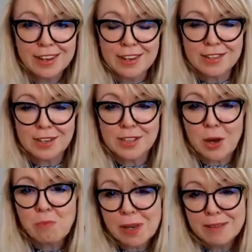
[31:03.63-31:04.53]
so
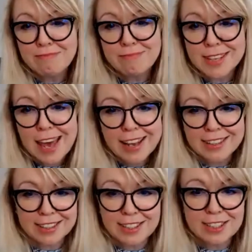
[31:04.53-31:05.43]
don't be scared
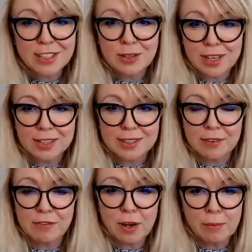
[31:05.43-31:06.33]
to do things
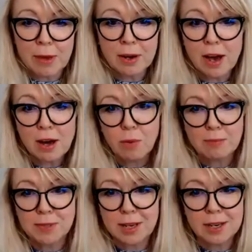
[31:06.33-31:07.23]
differently. I mean, our
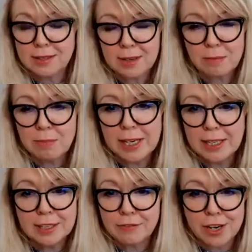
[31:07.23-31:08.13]
website's completely
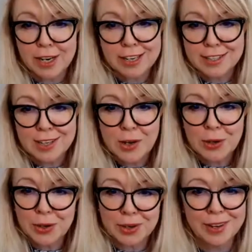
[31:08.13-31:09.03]
different in its look.